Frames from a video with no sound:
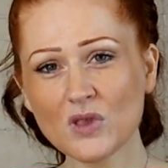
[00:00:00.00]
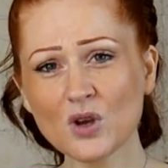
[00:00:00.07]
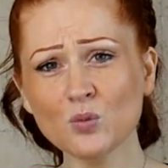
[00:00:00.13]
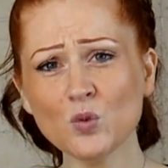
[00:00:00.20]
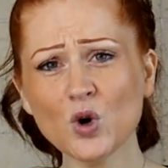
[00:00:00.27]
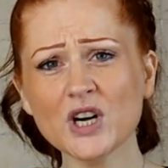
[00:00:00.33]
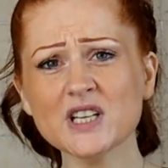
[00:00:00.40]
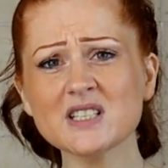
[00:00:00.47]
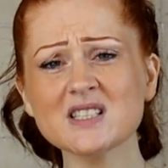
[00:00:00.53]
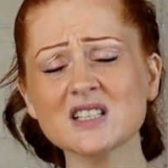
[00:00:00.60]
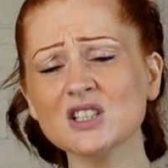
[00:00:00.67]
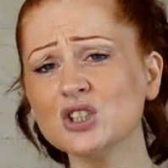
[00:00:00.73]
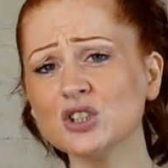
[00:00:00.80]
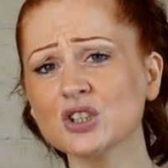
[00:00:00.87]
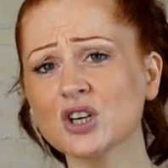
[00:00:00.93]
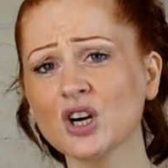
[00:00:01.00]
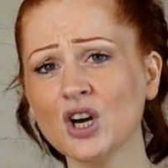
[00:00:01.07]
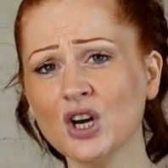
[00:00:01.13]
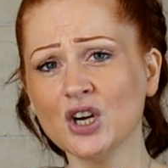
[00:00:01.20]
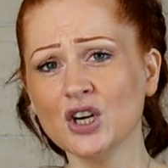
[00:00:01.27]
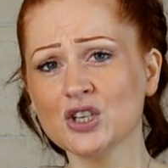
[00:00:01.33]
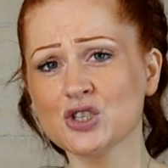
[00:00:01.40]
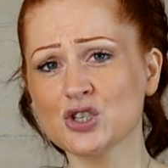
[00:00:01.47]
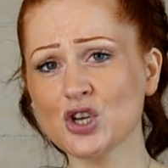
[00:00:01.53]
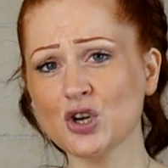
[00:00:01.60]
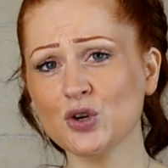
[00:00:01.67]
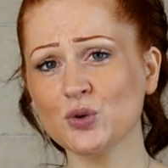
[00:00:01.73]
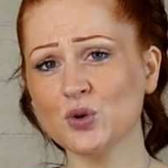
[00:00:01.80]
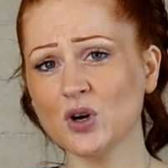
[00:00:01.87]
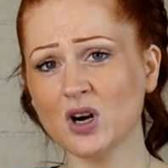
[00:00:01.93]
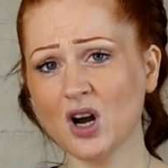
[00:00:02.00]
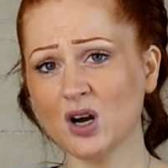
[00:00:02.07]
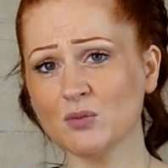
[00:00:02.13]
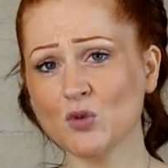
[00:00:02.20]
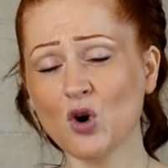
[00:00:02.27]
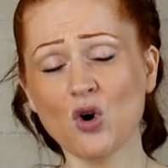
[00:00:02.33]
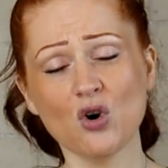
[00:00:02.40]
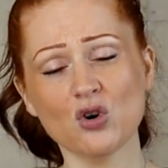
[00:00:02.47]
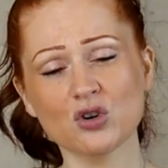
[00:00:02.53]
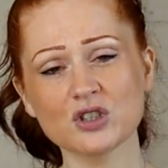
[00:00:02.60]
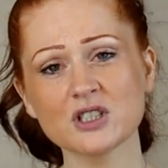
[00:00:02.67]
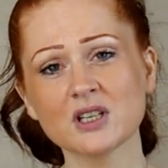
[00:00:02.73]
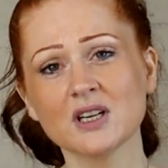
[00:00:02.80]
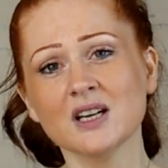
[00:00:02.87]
And why does it look so odd?